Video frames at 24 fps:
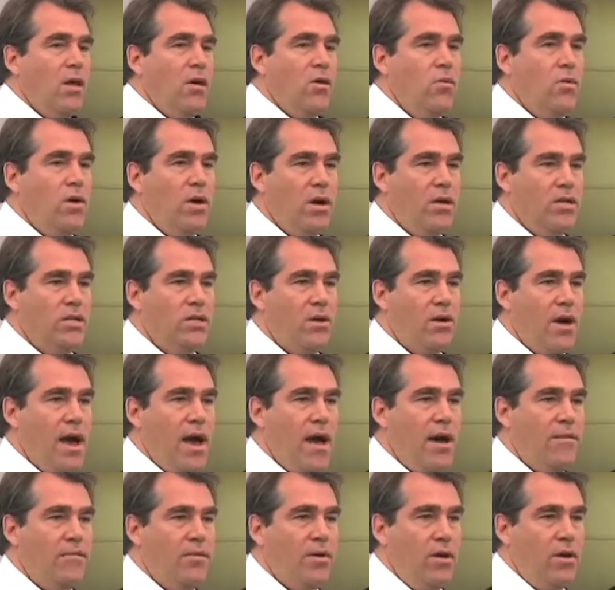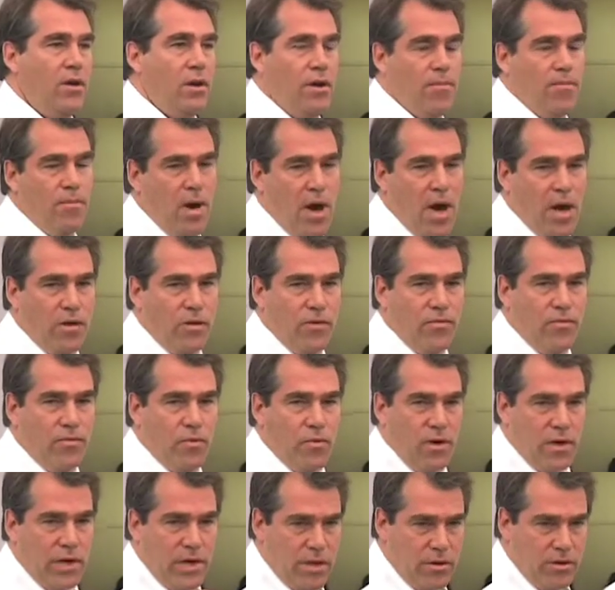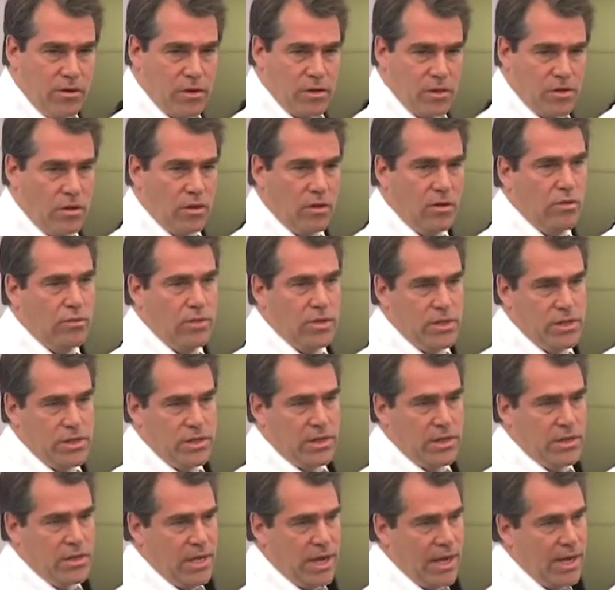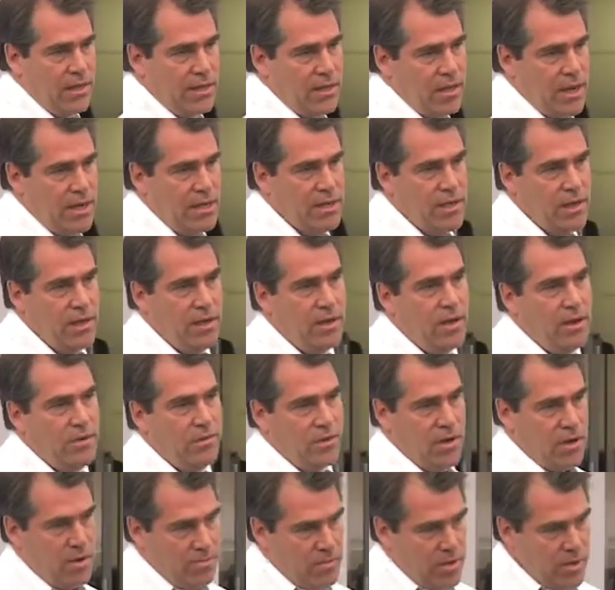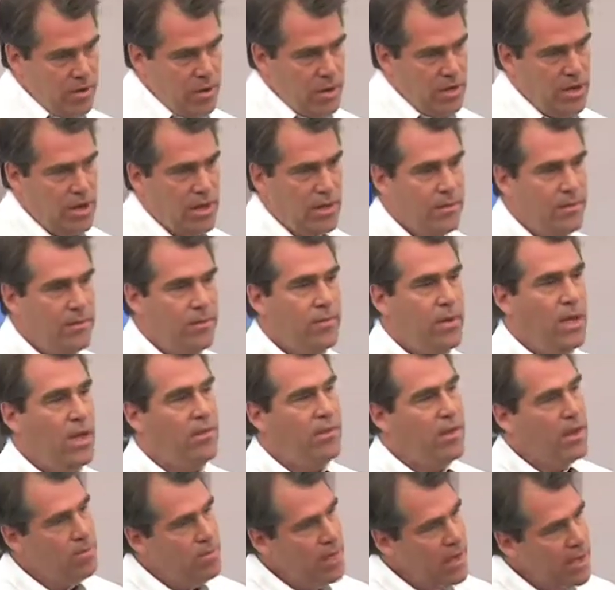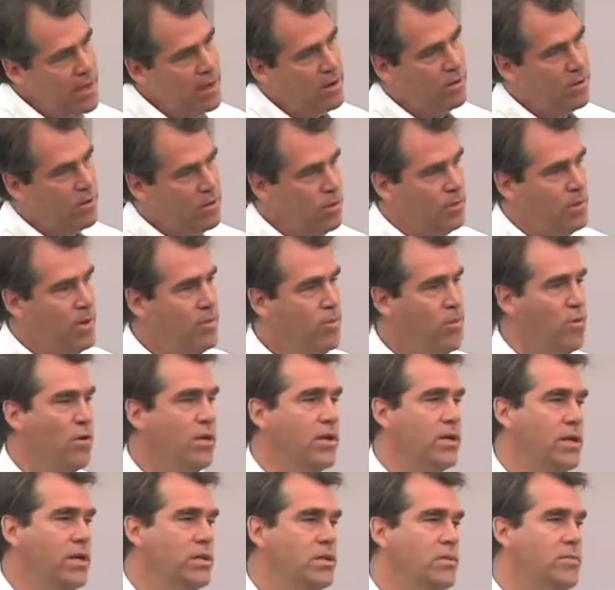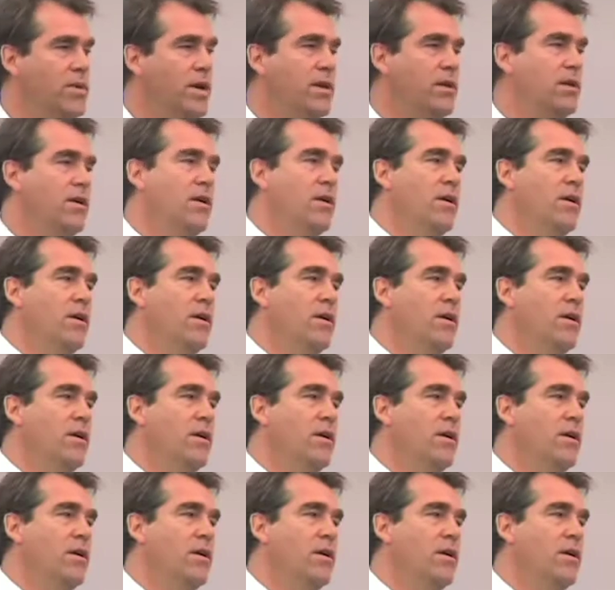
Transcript: We also have a model for an inner circle, which is to take the idea of community and then make it a little bit more intimate.